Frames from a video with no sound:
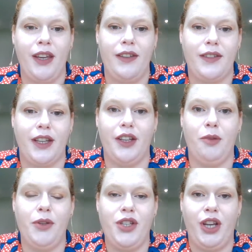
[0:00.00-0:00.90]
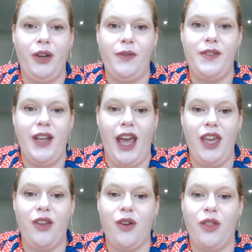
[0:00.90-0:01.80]
Skill number two,
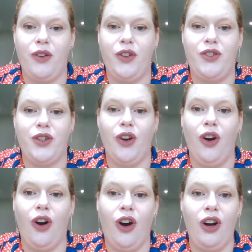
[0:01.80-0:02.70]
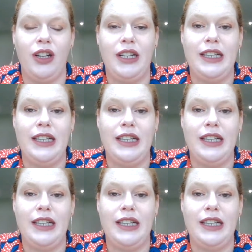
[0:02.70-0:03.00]
take your thoughts to court